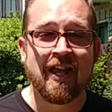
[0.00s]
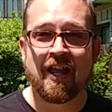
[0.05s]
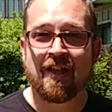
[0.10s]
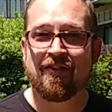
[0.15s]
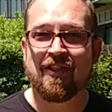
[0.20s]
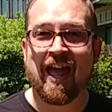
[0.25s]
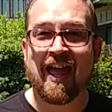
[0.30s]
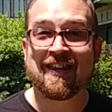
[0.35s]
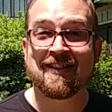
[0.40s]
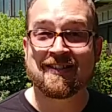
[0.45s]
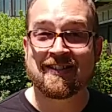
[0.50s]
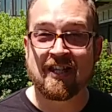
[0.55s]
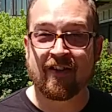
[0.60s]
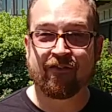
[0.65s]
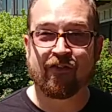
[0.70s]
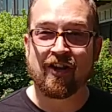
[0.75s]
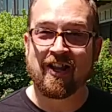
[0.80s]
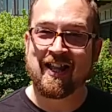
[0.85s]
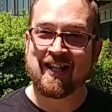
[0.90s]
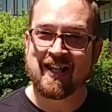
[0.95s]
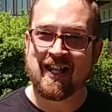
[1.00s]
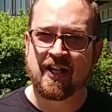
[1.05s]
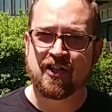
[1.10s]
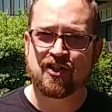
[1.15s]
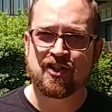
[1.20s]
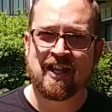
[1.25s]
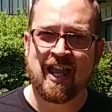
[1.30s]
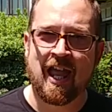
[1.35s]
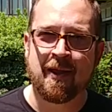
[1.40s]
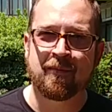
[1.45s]
And that is different in
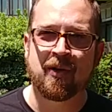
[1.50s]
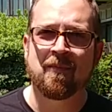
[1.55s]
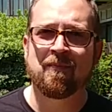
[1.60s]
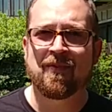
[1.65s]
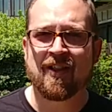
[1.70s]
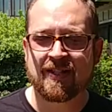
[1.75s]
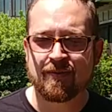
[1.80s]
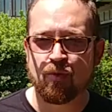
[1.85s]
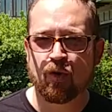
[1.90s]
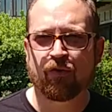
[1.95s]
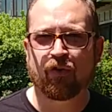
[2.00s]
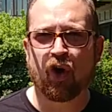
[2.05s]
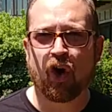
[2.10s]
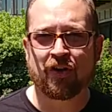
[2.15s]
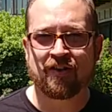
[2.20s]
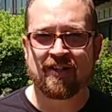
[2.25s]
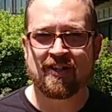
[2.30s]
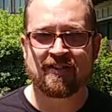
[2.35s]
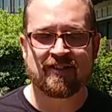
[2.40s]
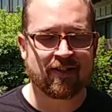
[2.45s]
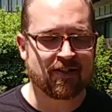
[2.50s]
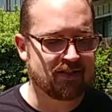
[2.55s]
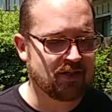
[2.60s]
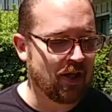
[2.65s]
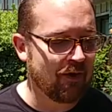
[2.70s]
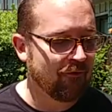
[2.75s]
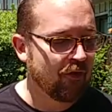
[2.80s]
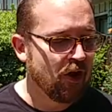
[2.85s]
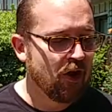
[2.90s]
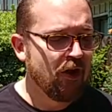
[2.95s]
each camera. That's more for artistic
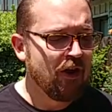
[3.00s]
stuff.